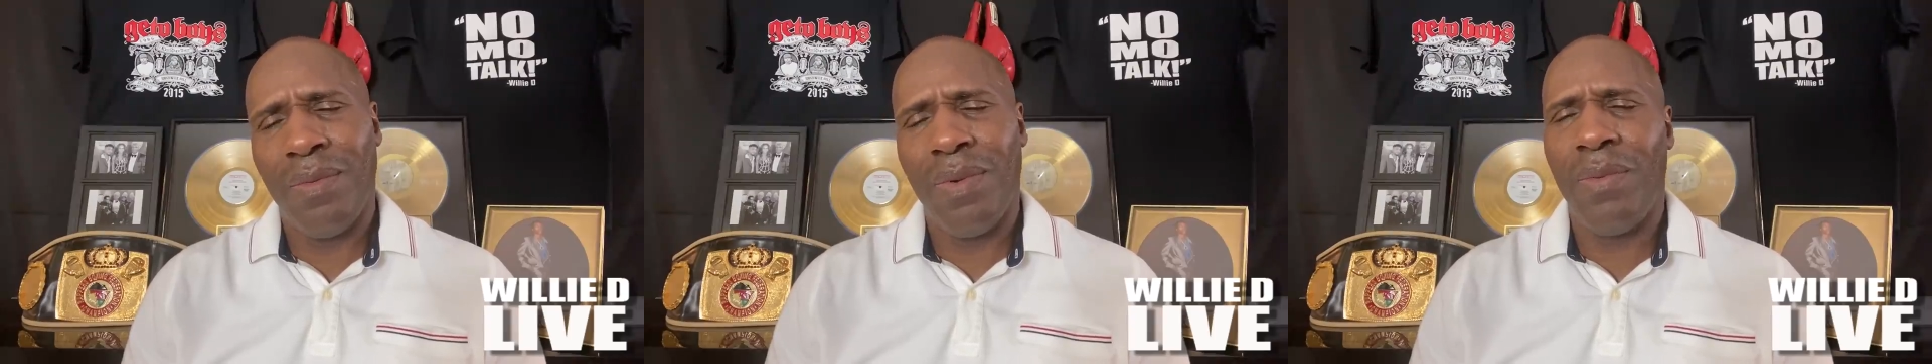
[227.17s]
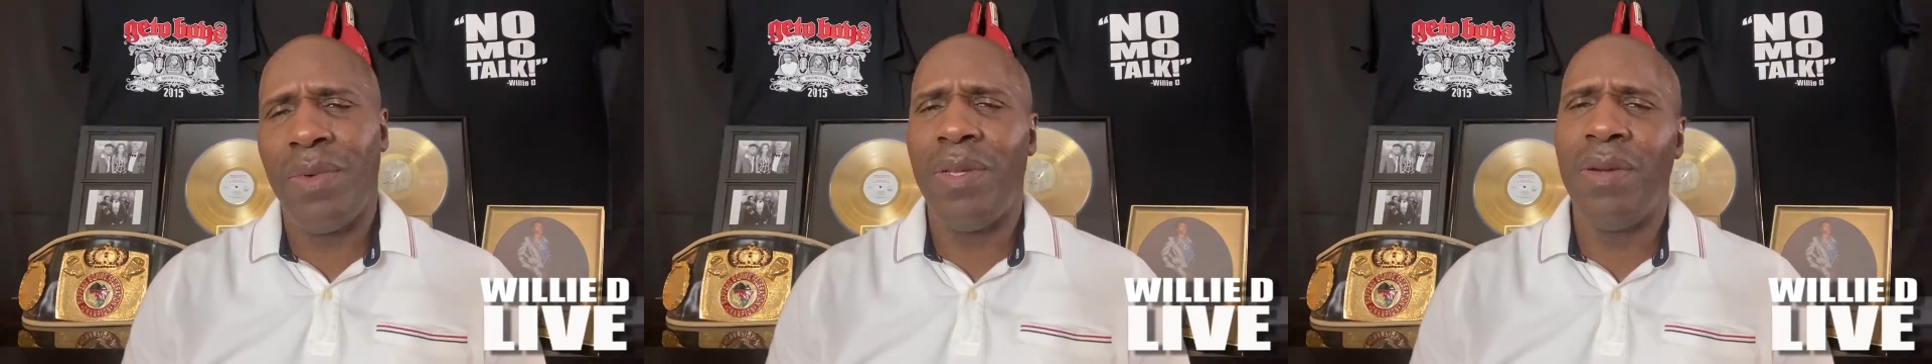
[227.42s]

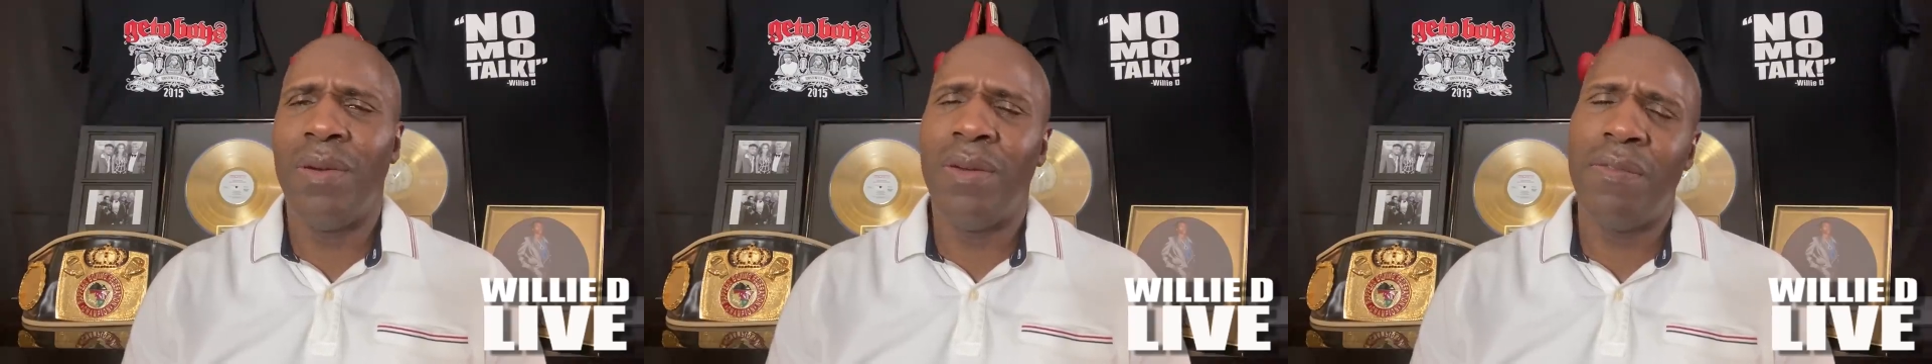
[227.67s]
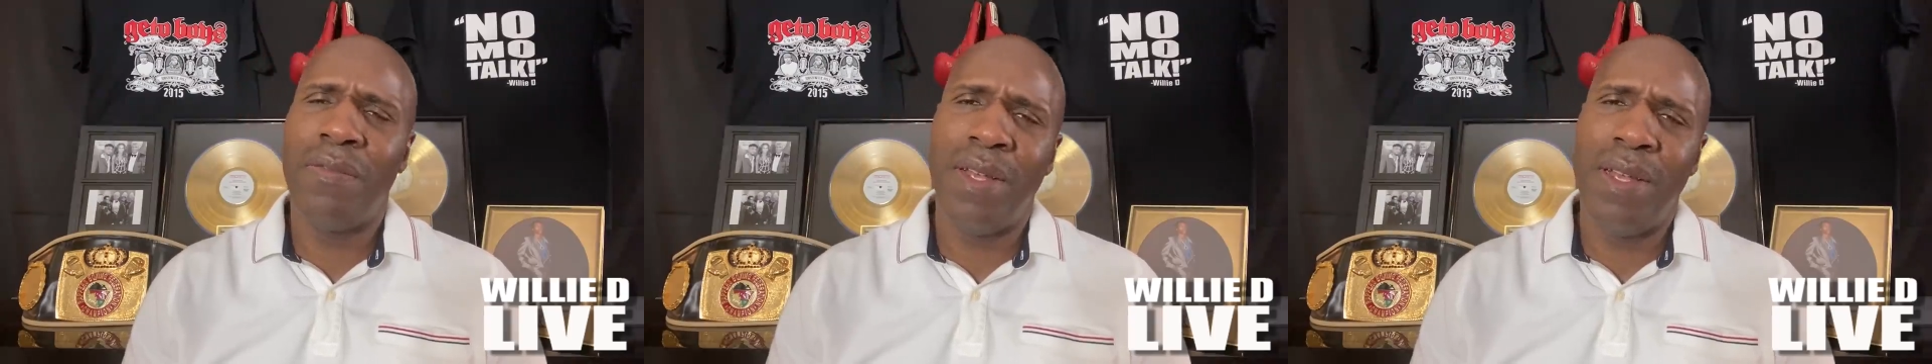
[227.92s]
Where we
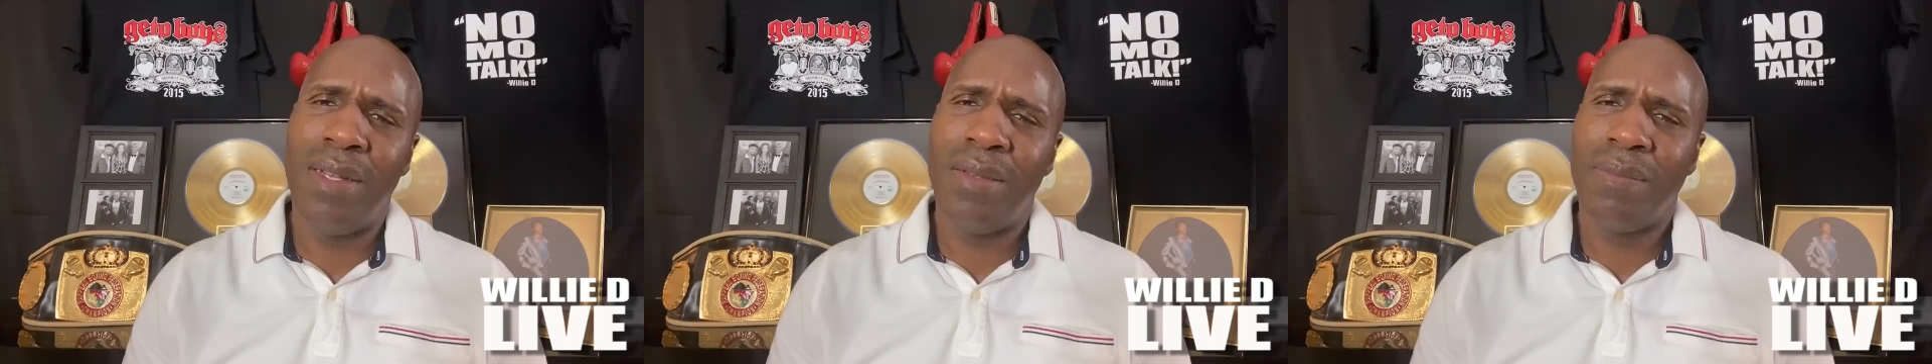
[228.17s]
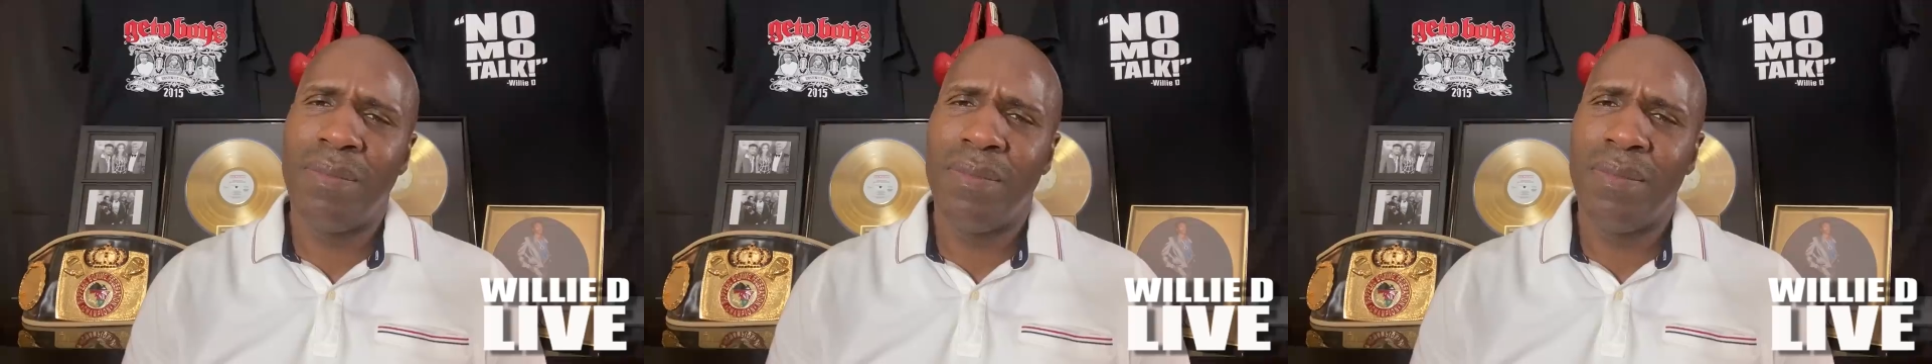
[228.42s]
going, fam?
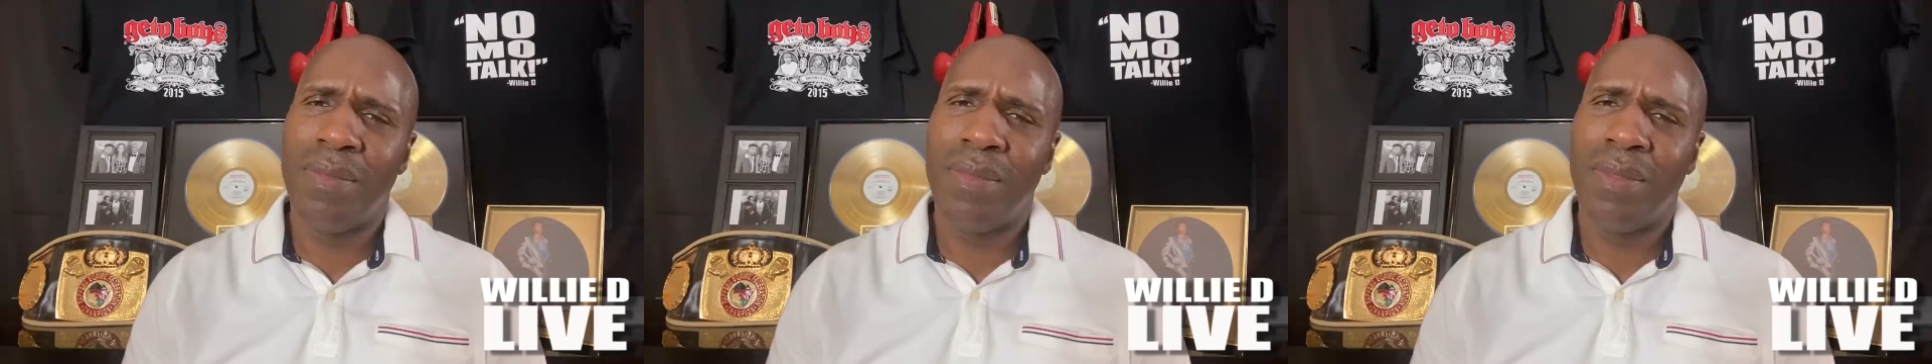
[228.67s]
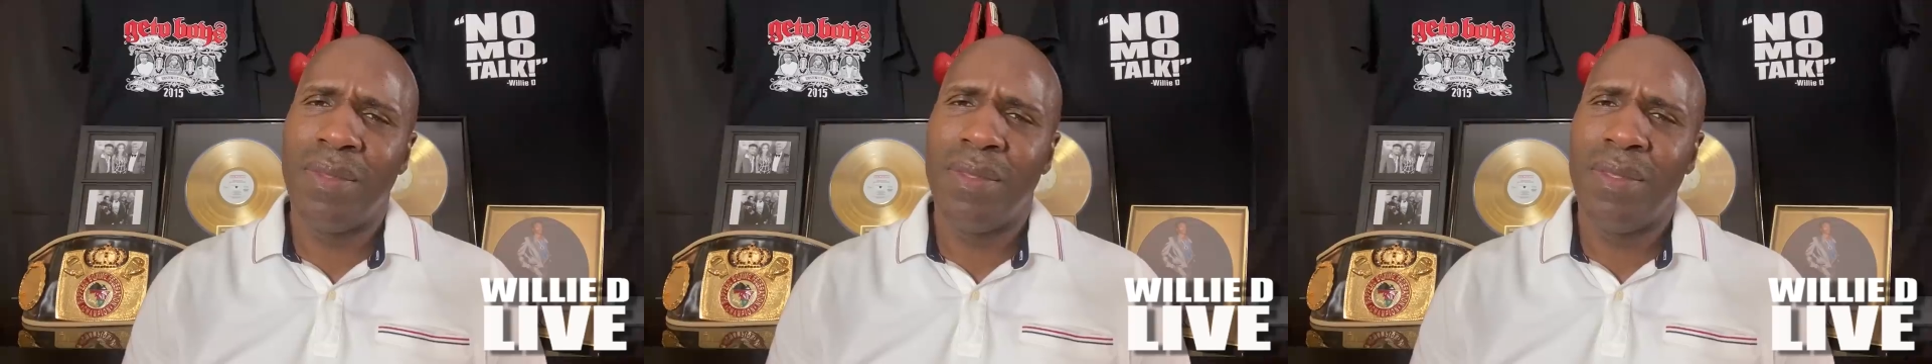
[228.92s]

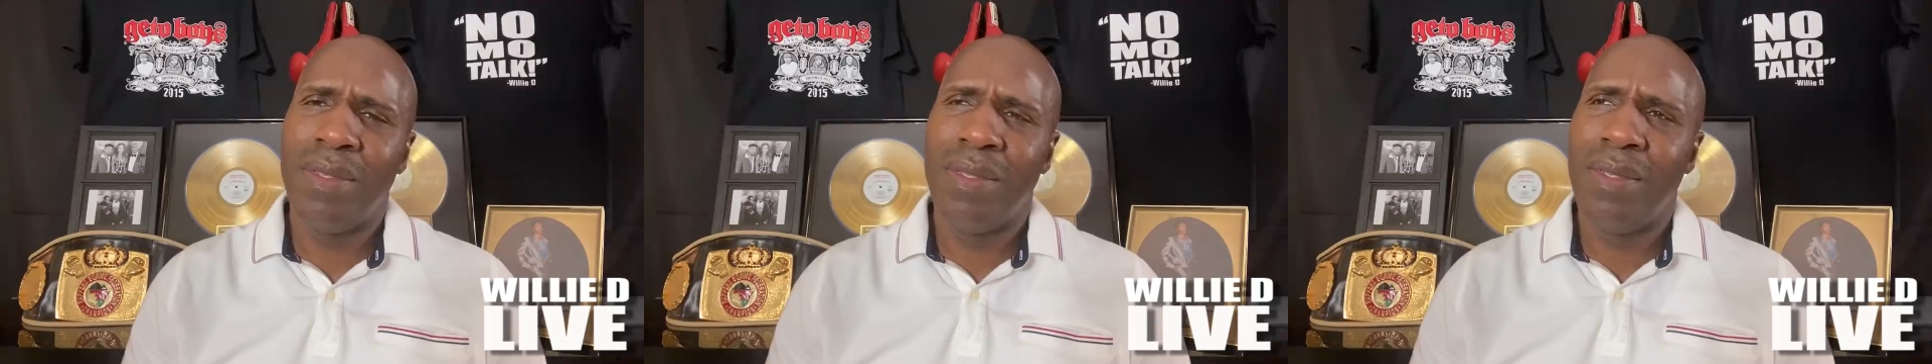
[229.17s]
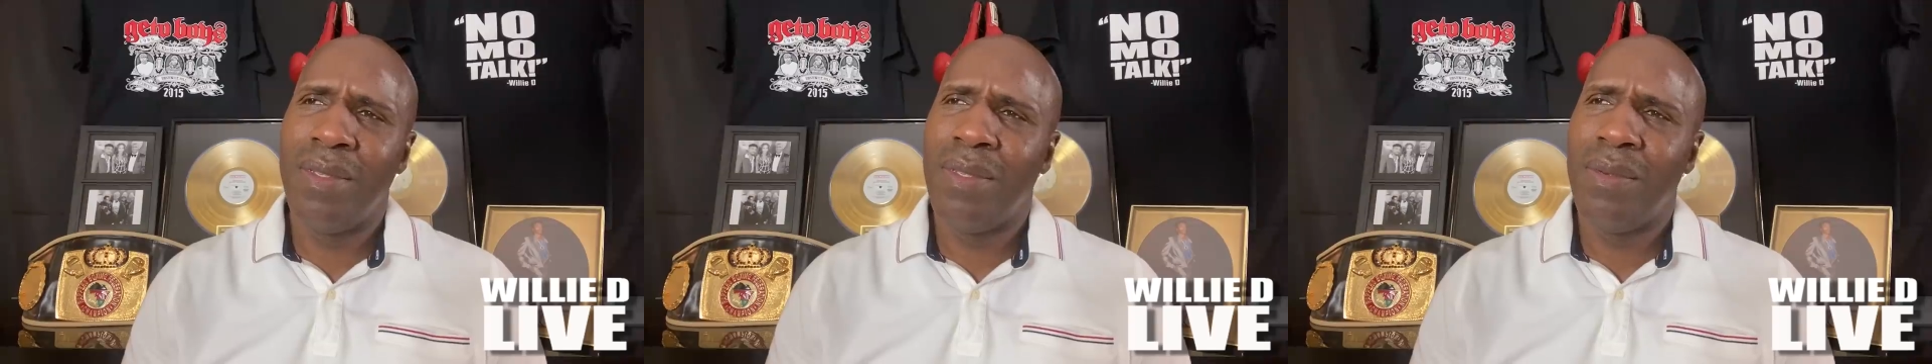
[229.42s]

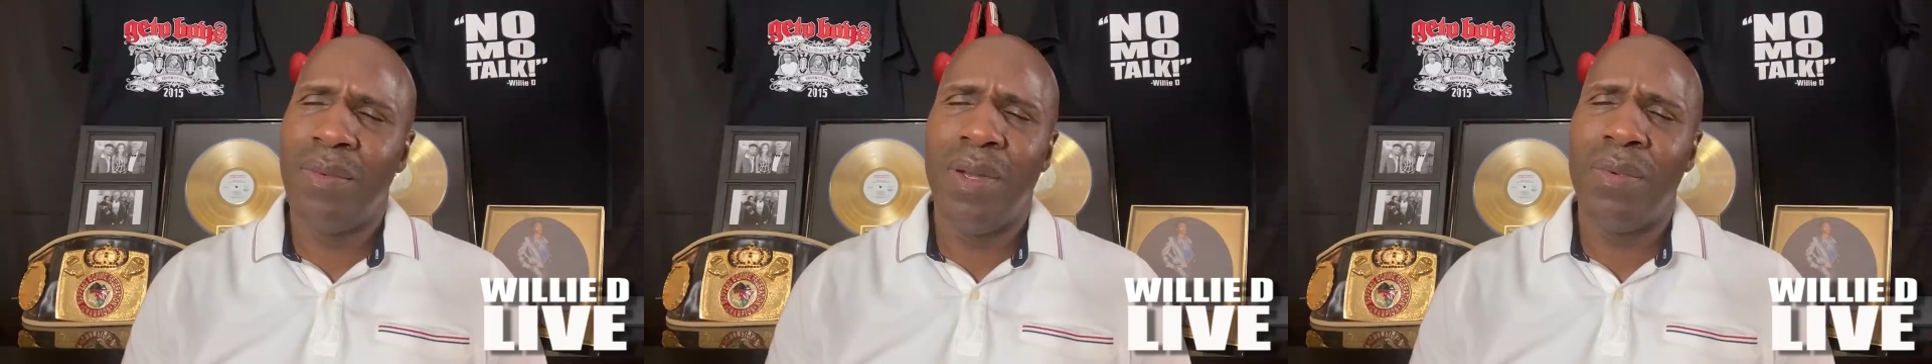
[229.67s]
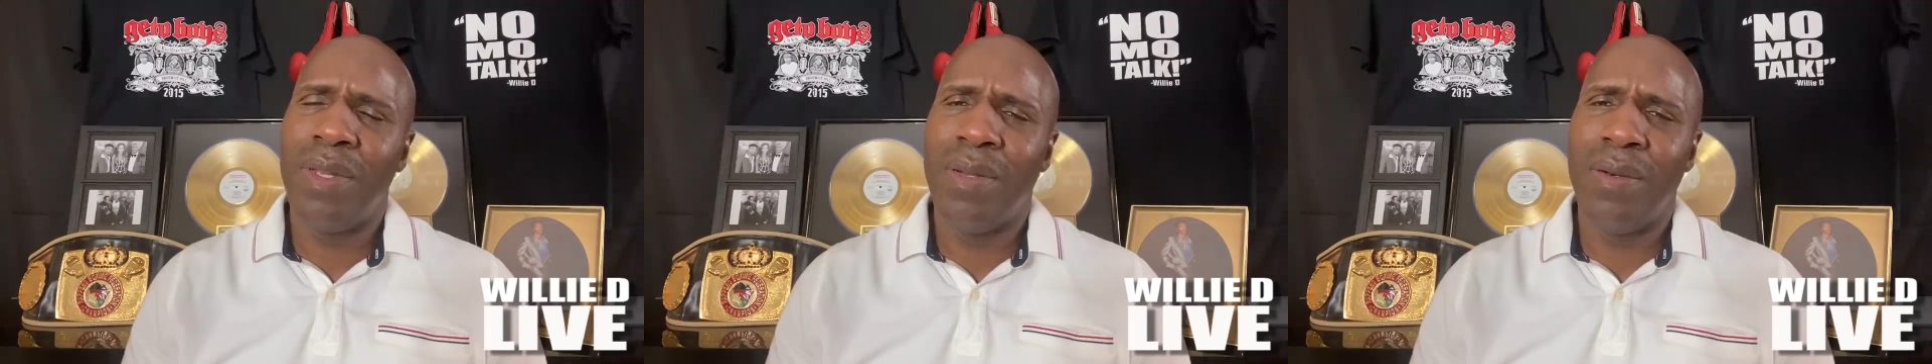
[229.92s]

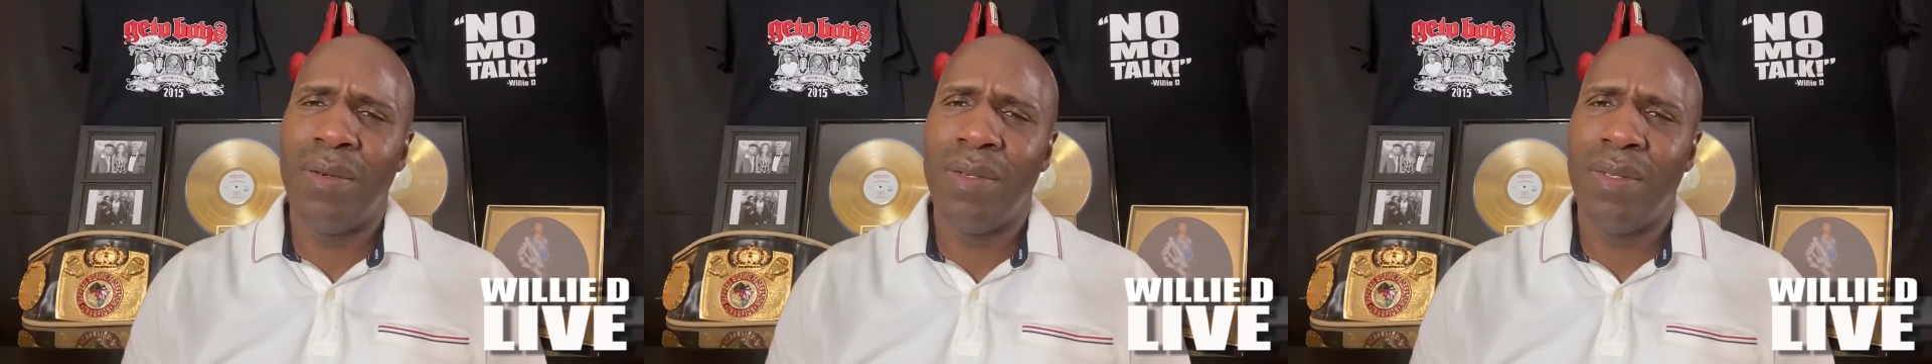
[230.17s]
Where we going?